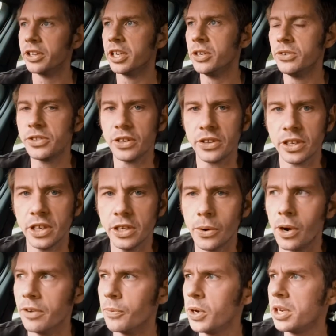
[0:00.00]
They used to think, you know
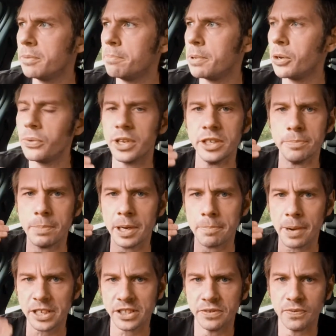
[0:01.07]
what, if we can build these big
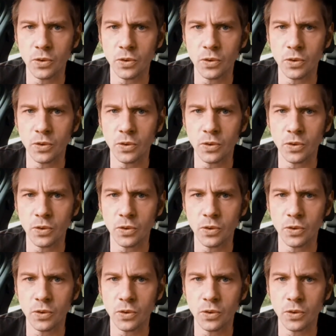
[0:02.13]
massive